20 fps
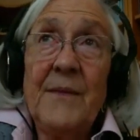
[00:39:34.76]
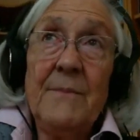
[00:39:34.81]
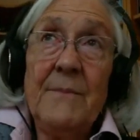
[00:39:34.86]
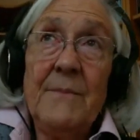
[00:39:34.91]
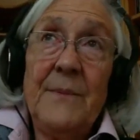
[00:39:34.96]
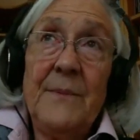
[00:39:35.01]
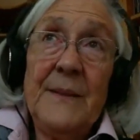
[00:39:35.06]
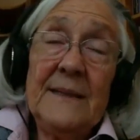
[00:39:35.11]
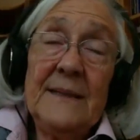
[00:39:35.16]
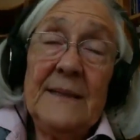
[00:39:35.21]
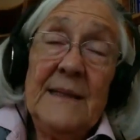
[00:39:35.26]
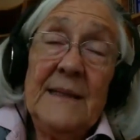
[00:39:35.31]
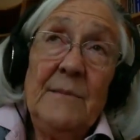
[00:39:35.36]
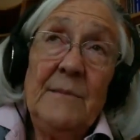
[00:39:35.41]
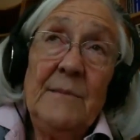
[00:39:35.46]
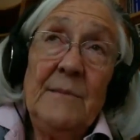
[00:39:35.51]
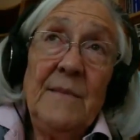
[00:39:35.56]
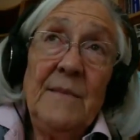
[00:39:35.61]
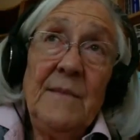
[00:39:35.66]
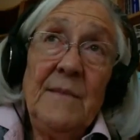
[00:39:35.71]
But
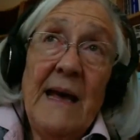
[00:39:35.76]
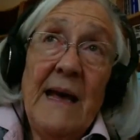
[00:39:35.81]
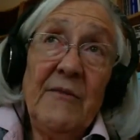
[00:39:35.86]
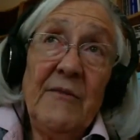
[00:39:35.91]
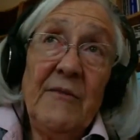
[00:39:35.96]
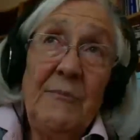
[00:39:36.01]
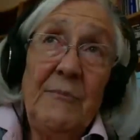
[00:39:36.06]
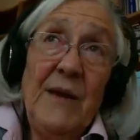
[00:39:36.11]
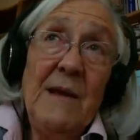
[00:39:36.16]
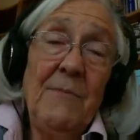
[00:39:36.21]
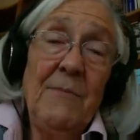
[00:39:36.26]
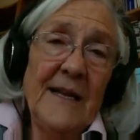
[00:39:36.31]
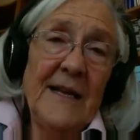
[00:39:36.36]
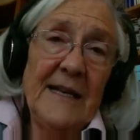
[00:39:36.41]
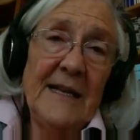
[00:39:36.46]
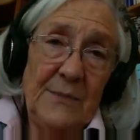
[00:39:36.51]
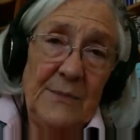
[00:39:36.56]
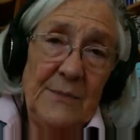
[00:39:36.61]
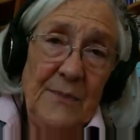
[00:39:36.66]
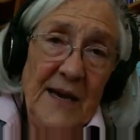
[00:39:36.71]
a lot of people
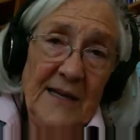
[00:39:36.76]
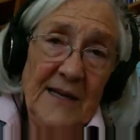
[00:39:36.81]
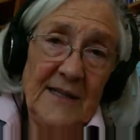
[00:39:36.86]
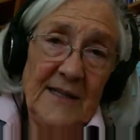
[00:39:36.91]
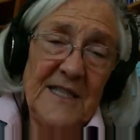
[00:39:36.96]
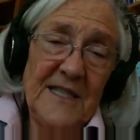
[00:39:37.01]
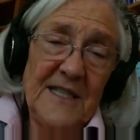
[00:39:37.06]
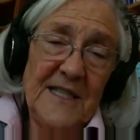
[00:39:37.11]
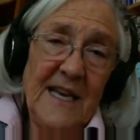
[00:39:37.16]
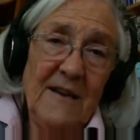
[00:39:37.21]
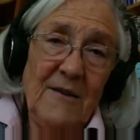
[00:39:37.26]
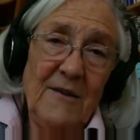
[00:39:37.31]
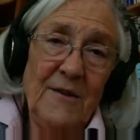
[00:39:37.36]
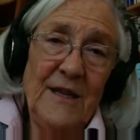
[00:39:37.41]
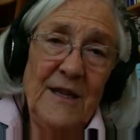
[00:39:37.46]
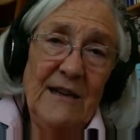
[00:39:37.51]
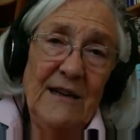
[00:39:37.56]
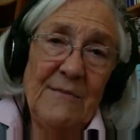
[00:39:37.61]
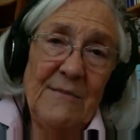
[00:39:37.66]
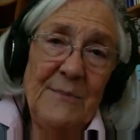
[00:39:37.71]
expect of
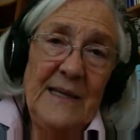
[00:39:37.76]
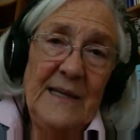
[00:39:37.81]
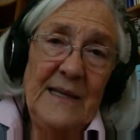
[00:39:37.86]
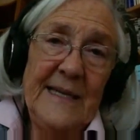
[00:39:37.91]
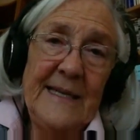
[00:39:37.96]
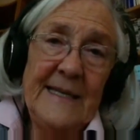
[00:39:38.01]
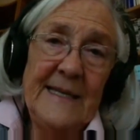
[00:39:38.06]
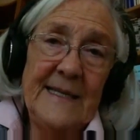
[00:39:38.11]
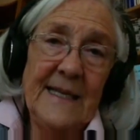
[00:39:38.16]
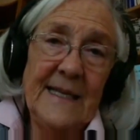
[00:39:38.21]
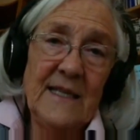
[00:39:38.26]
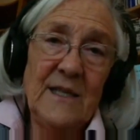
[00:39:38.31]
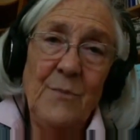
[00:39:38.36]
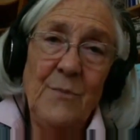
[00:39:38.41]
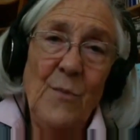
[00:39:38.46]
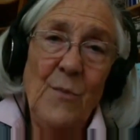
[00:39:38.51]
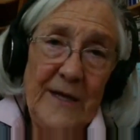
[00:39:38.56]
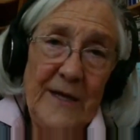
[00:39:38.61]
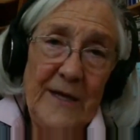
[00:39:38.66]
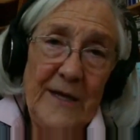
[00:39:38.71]
psychotherapy that it does
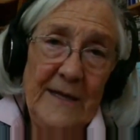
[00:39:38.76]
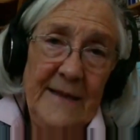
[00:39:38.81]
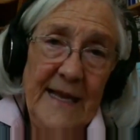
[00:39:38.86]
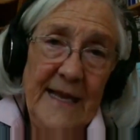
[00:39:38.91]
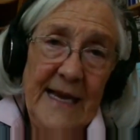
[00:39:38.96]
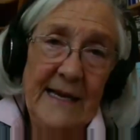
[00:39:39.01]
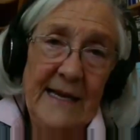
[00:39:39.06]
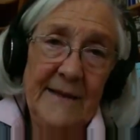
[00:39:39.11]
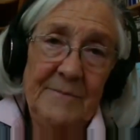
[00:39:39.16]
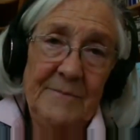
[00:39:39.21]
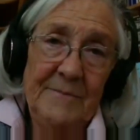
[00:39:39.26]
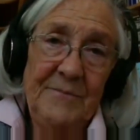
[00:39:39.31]
more than that,